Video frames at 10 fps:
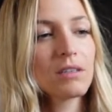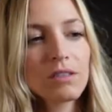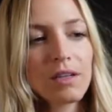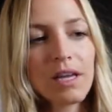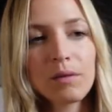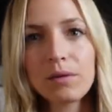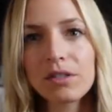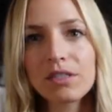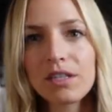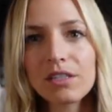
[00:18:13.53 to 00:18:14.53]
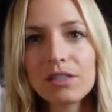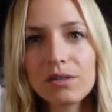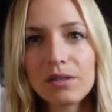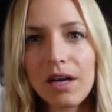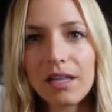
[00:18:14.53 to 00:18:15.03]
So again, we're just gonna
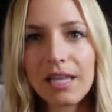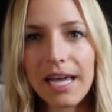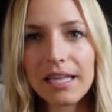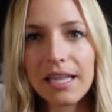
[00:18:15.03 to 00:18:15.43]
do a light